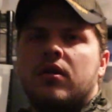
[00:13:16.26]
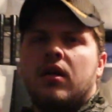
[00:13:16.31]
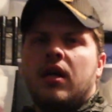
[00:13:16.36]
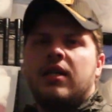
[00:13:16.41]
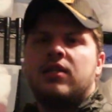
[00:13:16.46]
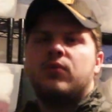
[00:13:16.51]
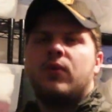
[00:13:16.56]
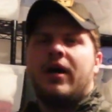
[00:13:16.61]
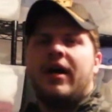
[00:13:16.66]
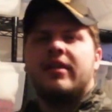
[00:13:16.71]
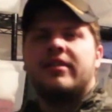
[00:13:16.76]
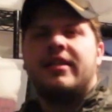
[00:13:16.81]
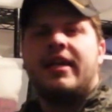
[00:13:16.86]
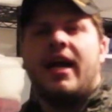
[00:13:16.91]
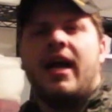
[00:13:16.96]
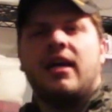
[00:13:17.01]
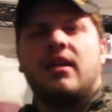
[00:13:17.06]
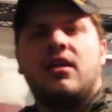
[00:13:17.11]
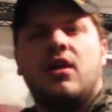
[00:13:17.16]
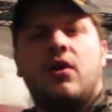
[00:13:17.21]
It's
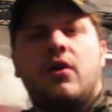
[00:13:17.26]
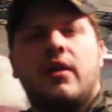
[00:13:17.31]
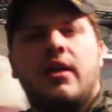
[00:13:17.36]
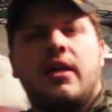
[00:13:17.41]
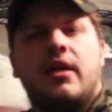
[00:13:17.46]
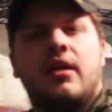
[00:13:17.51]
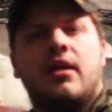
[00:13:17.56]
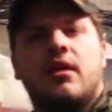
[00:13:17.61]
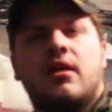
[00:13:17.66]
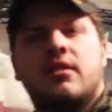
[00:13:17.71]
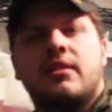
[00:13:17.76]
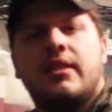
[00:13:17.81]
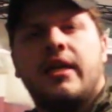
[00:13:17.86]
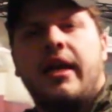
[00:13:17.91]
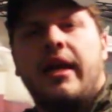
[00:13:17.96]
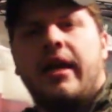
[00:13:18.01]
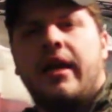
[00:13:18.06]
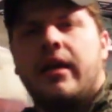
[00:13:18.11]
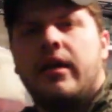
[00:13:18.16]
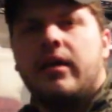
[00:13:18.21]
Wildcat Cody here
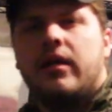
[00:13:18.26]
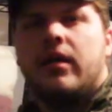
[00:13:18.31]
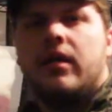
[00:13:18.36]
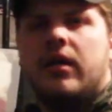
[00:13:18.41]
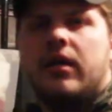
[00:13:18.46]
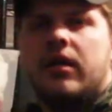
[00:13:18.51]
saying,